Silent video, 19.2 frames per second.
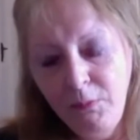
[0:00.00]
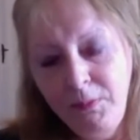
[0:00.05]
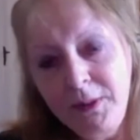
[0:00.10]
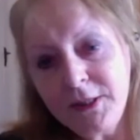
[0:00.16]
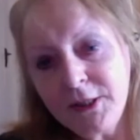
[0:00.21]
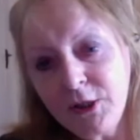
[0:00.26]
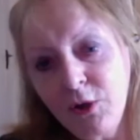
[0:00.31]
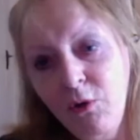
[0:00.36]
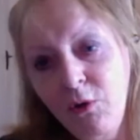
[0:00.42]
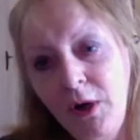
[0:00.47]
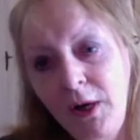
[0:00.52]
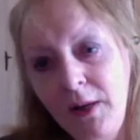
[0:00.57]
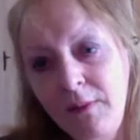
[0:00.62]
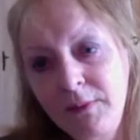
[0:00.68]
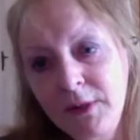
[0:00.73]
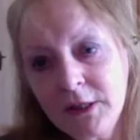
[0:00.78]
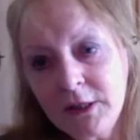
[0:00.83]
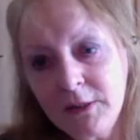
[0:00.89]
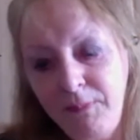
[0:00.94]
He will be
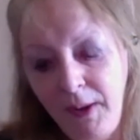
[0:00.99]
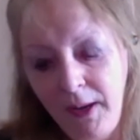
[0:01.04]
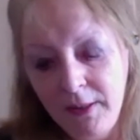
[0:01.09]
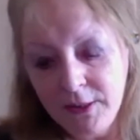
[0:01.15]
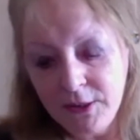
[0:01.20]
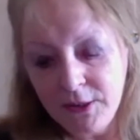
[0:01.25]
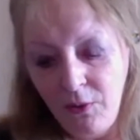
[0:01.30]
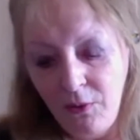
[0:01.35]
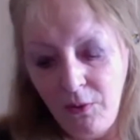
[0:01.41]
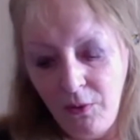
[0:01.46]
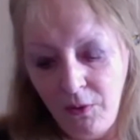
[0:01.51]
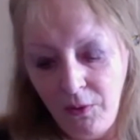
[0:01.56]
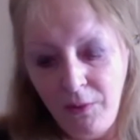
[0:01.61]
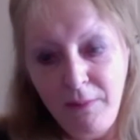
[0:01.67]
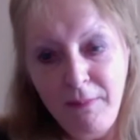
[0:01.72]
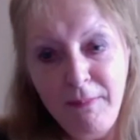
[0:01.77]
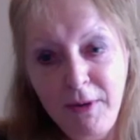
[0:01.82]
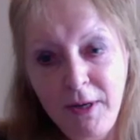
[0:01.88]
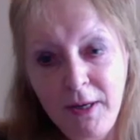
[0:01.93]
sorely missed by us all, but
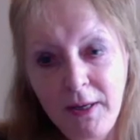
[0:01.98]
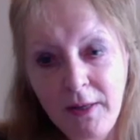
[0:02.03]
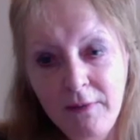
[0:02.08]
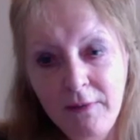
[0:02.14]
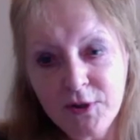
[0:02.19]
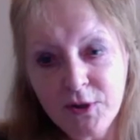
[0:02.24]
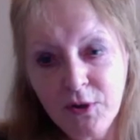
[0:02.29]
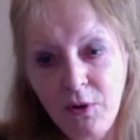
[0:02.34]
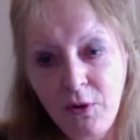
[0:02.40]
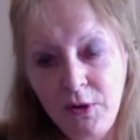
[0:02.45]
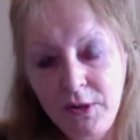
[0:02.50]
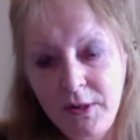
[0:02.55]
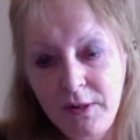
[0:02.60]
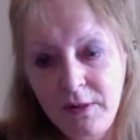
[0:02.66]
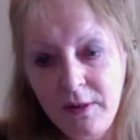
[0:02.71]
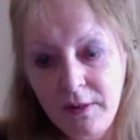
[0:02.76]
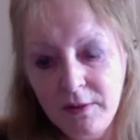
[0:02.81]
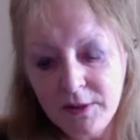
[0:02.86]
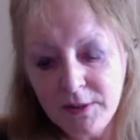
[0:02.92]
his memory lives on
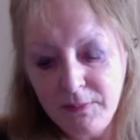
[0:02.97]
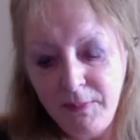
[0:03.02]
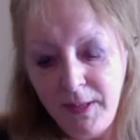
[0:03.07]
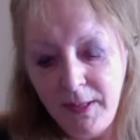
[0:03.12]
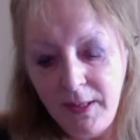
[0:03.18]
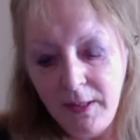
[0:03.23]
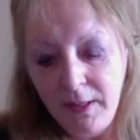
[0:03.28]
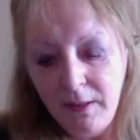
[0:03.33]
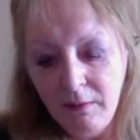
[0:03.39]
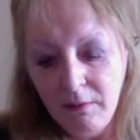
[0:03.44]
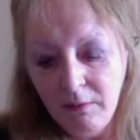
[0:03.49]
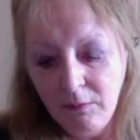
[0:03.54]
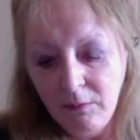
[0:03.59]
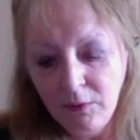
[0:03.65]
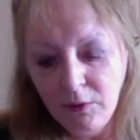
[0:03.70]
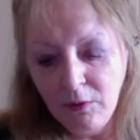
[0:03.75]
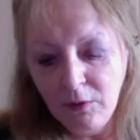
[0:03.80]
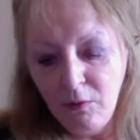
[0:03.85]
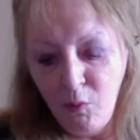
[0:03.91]
in his many
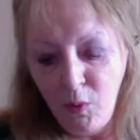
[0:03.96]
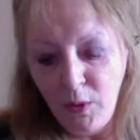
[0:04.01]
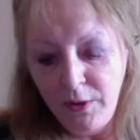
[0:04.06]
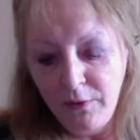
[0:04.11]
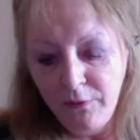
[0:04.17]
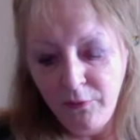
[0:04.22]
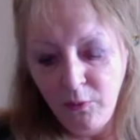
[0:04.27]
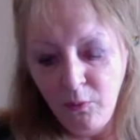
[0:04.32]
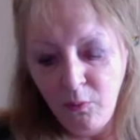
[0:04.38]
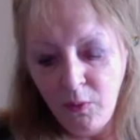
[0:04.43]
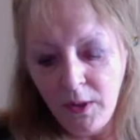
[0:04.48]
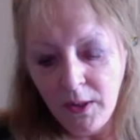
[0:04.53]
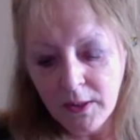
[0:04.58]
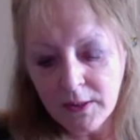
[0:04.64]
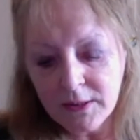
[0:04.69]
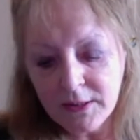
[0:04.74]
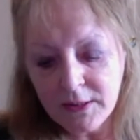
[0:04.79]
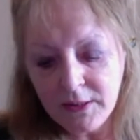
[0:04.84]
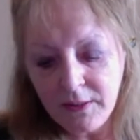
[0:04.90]
wonderful
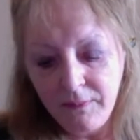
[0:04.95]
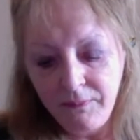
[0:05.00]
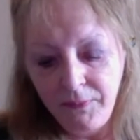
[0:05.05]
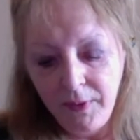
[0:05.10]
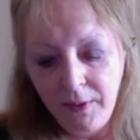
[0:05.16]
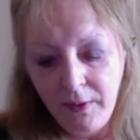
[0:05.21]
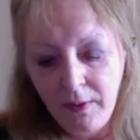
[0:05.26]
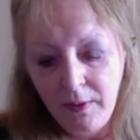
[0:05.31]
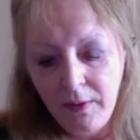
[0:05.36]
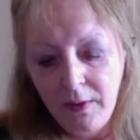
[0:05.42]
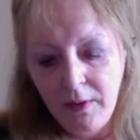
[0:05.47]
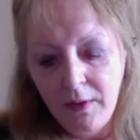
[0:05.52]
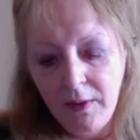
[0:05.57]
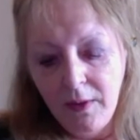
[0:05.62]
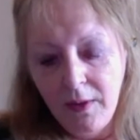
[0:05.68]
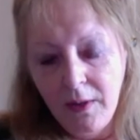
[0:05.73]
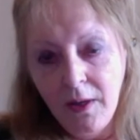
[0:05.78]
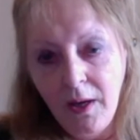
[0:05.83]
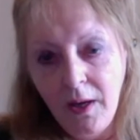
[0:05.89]
works.
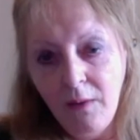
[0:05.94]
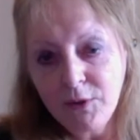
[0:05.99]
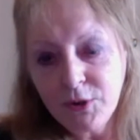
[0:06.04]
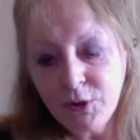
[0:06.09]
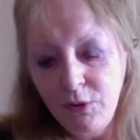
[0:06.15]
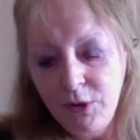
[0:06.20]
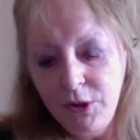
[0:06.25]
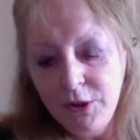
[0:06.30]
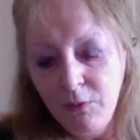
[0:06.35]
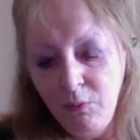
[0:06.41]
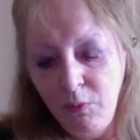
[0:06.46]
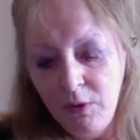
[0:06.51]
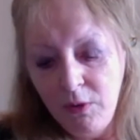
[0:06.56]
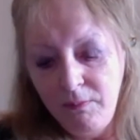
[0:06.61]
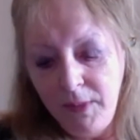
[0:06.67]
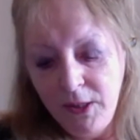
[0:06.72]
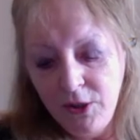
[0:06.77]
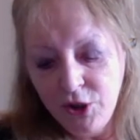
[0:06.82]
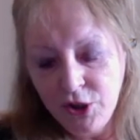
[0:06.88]
I was going to
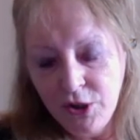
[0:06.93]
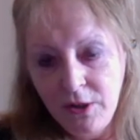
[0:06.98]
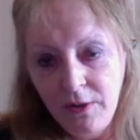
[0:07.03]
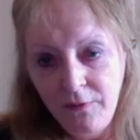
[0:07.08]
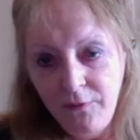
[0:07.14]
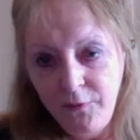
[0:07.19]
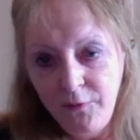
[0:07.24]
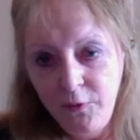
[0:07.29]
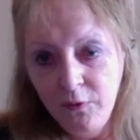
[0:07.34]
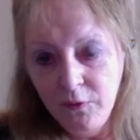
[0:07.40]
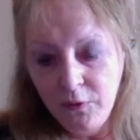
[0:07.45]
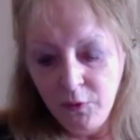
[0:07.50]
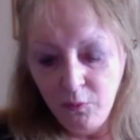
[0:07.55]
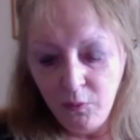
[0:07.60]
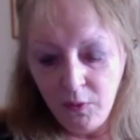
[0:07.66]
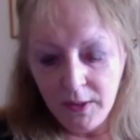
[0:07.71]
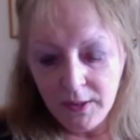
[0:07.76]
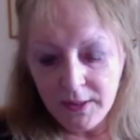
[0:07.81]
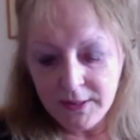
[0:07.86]
mention a few of
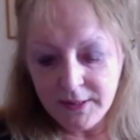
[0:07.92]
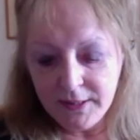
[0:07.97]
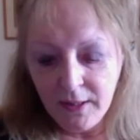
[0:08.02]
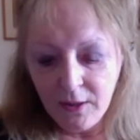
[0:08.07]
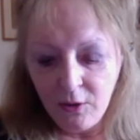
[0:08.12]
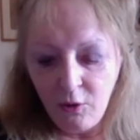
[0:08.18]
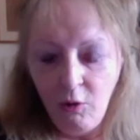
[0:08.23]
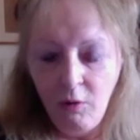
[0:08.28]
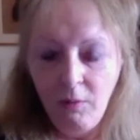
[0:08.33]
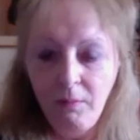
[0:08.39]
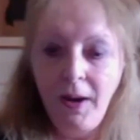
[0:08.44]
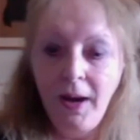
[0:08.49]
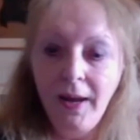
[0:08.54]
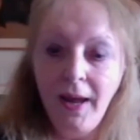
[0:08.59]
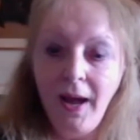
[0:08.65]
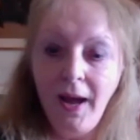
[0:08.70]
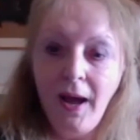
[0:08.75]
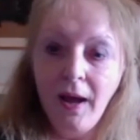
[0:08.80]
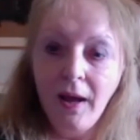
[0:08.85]
the works that caught
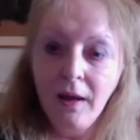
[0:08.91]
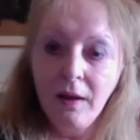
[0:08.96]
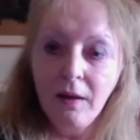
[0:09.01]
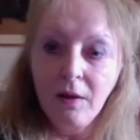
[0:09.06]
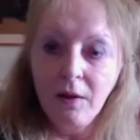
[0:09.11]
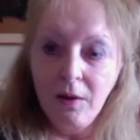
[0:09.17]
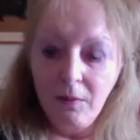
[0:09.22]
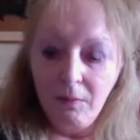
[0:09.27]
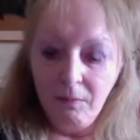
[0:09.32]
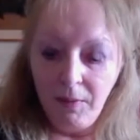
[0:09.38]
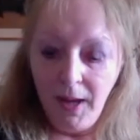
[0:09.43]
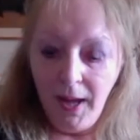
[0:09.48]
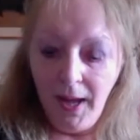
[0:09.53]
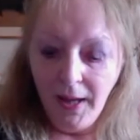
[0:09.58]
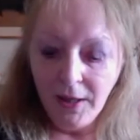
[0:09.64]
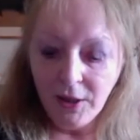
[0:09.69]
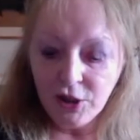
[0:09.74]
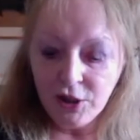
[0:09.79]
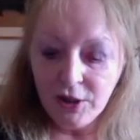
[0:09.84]
my eye, but
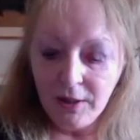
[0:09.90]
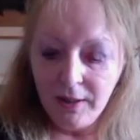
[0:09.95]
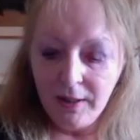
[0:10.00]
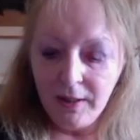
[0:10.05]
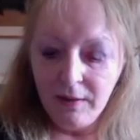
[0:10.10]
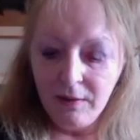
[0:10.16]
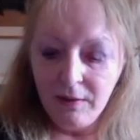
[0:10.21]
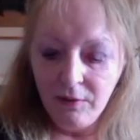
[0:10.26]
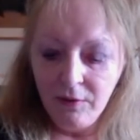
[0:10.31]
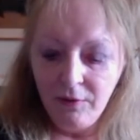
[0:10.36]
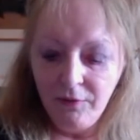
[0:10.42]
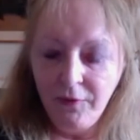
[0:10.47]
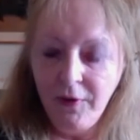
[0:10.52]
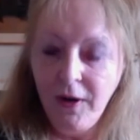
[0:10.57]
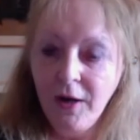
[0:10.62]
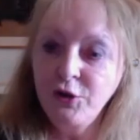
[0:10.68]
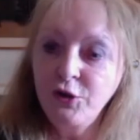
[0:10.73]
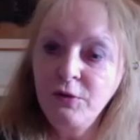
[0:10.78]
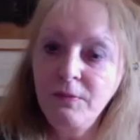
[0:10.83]
actually there are
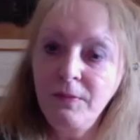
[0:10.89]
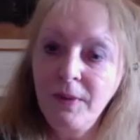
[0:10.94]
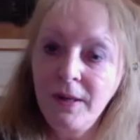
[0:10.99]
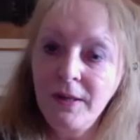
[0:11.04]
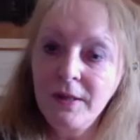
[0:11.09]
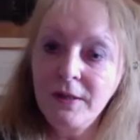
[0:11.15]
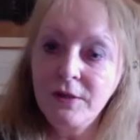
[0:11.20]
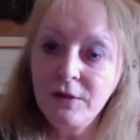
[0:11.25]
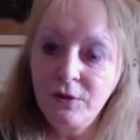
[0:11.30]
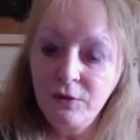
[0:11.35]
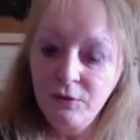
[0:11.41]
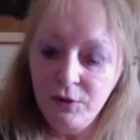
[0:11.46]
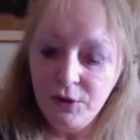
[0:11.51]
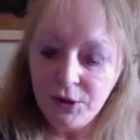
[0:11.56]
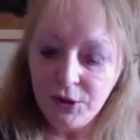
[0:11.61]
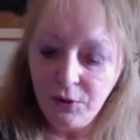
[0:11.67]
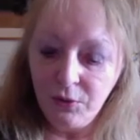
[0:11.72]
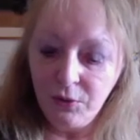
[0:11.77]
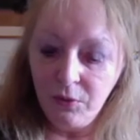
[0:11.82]
far too many to do
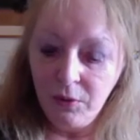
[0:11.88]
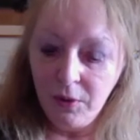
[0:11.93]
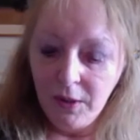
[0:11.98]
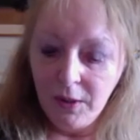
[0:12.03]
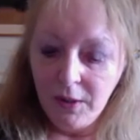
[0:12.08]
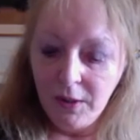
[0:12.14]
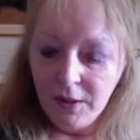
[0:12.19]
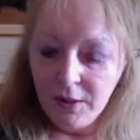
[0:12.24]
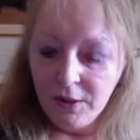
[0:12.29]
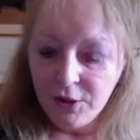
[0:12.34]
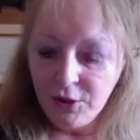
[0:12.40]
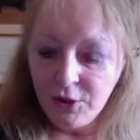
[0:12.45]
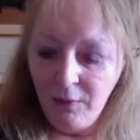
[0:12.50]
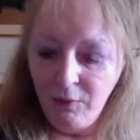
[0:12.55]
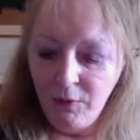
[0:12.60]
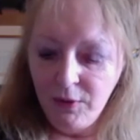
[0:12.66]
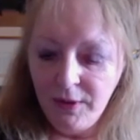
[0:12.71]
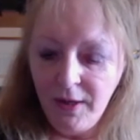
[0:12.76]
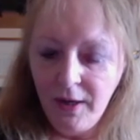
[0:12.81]
so.
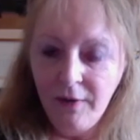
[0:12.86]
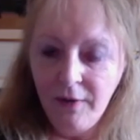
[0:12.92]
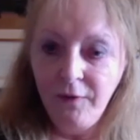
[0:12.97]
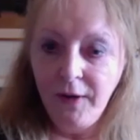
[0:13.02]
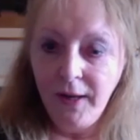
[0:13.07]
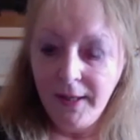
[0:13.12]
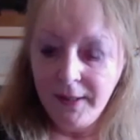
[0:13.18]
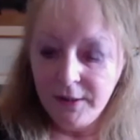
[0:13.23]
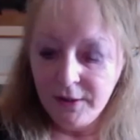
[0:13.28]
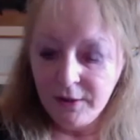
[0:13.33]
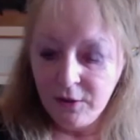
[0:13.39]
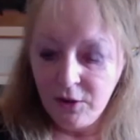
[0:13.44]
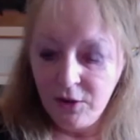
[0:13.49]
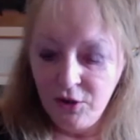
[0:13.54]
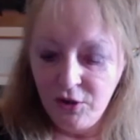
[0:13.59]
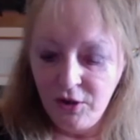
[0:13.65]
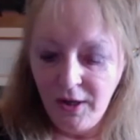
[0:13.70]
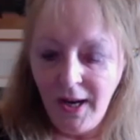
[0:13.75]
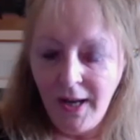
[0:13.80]
So I would therefore like to
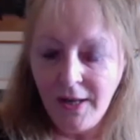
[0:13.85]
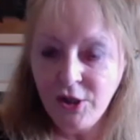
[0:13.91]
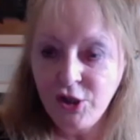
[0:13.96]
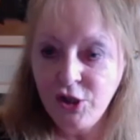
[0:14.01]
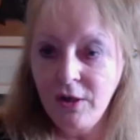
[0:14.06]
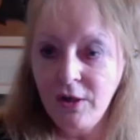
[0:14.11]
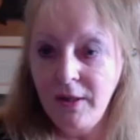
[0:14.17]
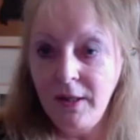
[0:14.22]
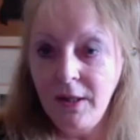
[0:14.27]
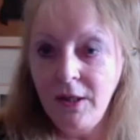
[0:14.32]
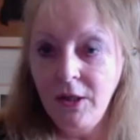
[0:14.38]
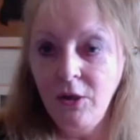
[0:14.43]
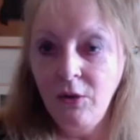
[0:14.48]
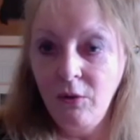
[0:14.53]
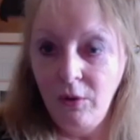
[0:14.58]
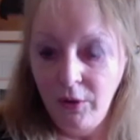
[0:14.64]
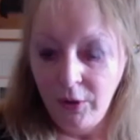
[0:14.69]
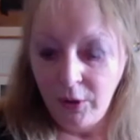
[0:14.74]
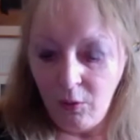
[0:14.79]
congratulate
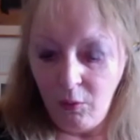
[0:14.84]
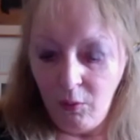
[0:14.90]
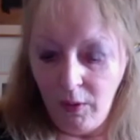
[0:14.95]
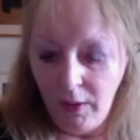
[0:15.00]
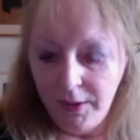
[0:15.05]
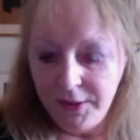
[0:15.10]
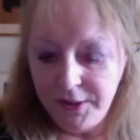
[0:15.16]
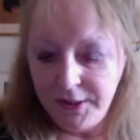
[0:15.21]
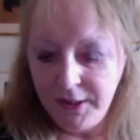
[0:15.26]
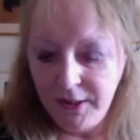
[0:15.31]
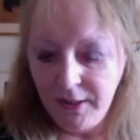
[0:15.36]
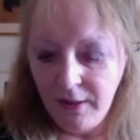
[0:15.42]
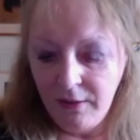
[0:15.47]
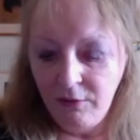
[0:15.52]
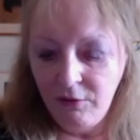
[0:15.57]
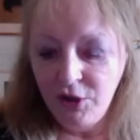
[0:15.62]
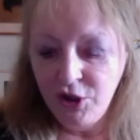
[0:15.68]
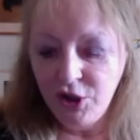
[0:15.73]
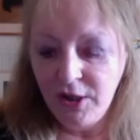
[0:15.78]
you on the quality
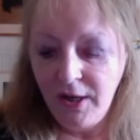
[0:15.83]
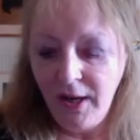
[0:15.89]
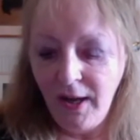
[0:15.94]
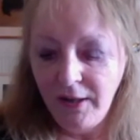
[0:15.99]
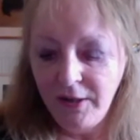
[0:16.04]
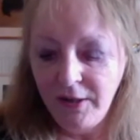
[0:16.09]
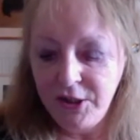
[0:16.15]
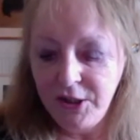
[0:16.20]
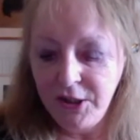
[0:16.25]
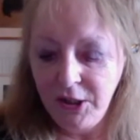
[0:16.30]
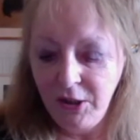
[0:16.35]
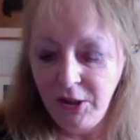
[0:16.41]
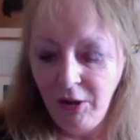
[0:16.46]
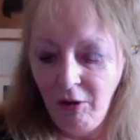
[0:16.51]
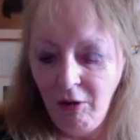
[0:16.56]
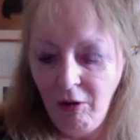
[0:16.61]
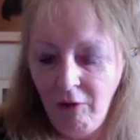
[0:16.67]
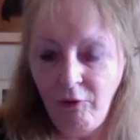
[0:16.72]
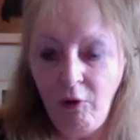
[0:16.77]
and
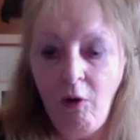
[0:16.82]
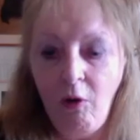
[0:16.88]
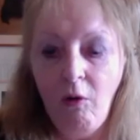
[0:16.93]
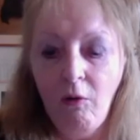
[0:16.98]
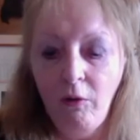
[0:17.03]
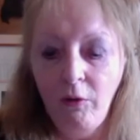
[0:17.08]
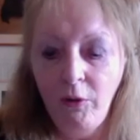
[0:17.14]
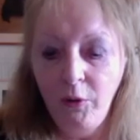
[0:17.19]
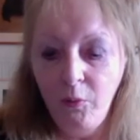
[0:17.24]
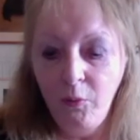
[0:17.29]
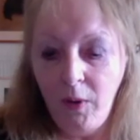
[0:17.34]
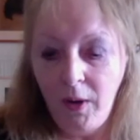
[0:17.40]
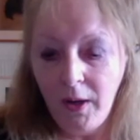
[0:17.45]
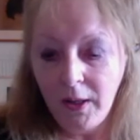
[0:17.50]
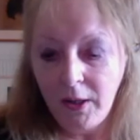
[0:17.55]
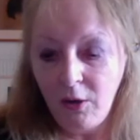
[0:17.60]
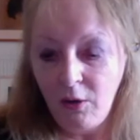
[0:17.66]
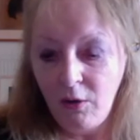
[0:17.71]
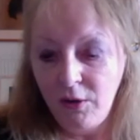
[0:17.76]
originality of all the
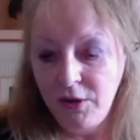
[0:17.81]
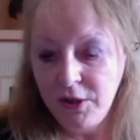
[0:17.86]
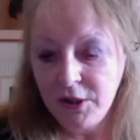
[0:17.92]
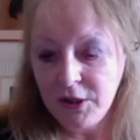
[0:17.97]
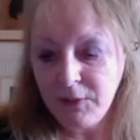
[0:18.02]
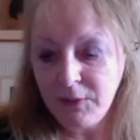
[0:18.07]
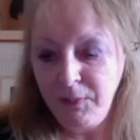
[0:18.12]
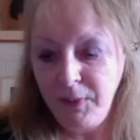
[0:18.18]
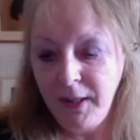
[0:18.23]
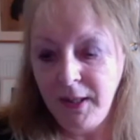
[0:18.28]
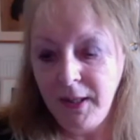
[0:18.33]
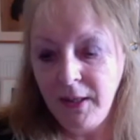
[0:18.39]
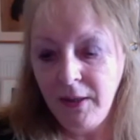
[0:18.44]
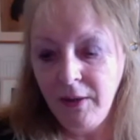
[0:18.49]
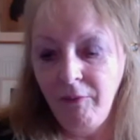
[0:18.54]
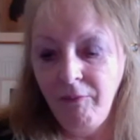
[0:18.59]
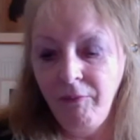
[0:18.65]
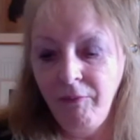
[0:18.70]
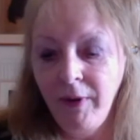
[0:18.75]
work on display.